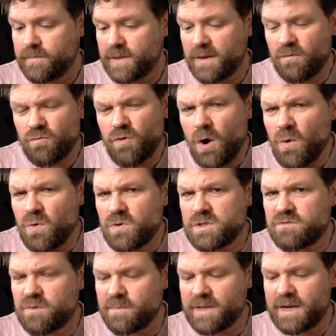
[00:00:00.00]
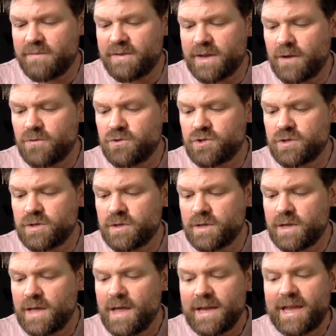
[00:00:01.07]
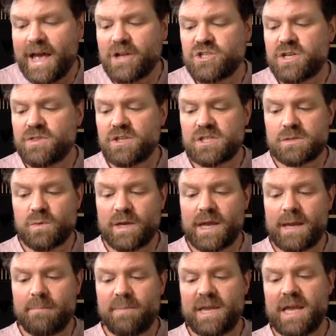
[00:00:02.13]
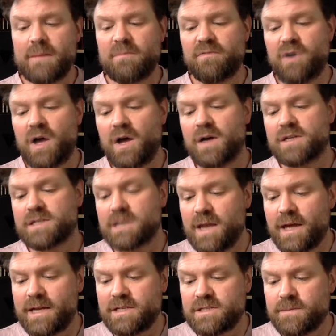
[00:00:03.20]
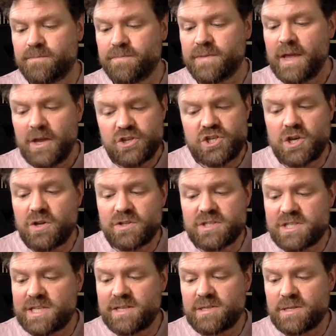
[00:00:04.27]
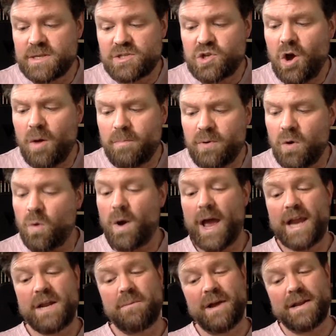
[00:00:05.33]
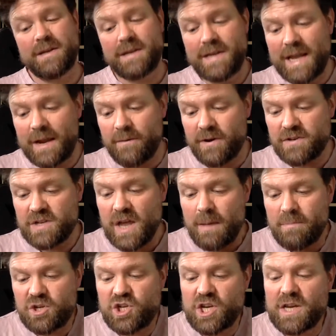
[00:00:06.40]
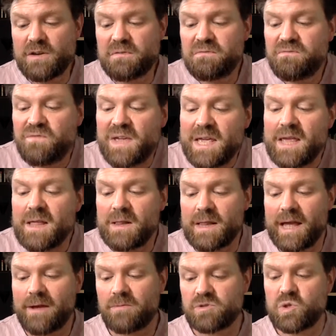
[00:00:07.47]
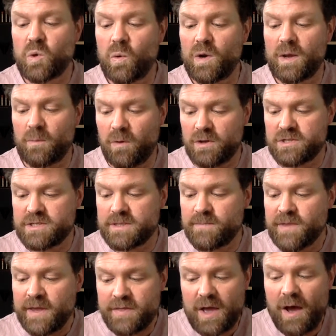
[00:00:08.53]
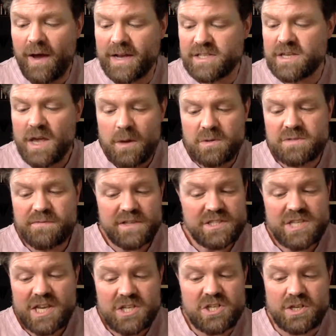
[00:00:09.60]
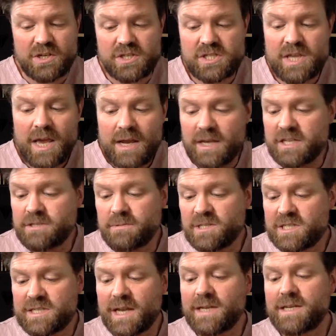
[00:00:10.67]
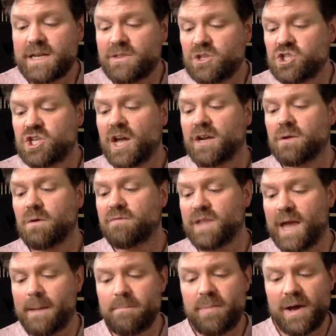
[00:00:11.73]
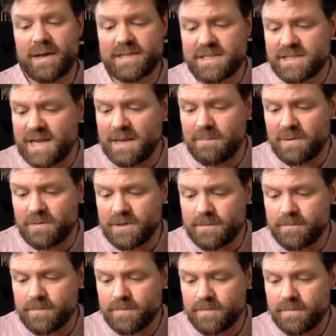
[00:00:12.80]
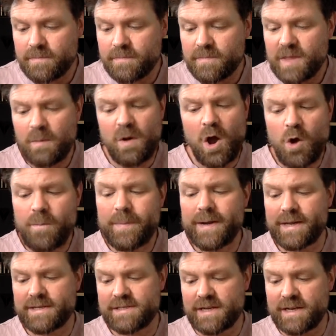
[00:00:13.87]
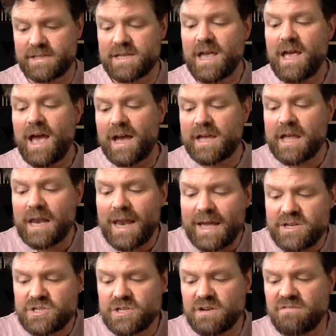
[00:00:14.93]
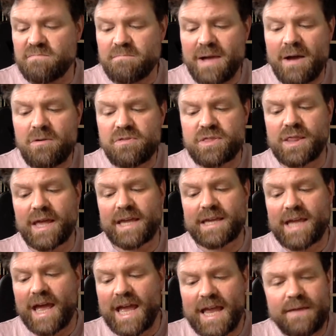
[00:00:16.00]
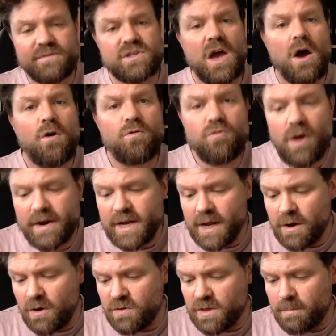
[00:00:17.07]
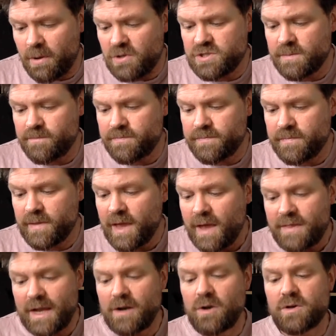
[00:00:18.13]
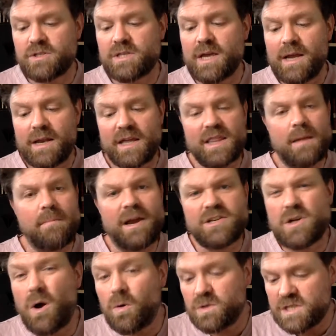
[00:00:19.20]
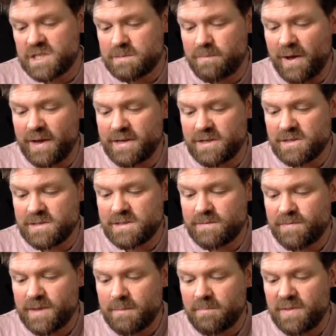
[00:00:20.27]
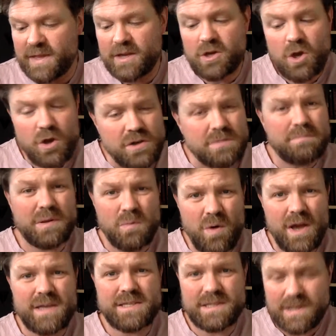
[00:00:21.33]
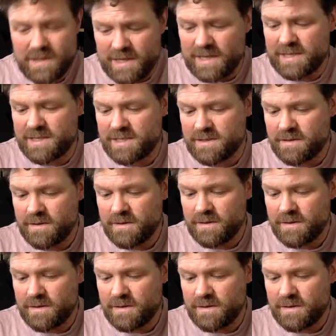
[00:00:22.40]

It rose from the living ocean, catching the swinging beam of Herc's light. She couldn't see to the top or anywhere near it, but she could feel how tall it was. The height was vertiginous, like she was standing in the shadow of the Empire State Building. There were openings in it, a collection of mouth-like caves running along the bottom. They looked like they might hold spiders, but they couldn't be worse than this.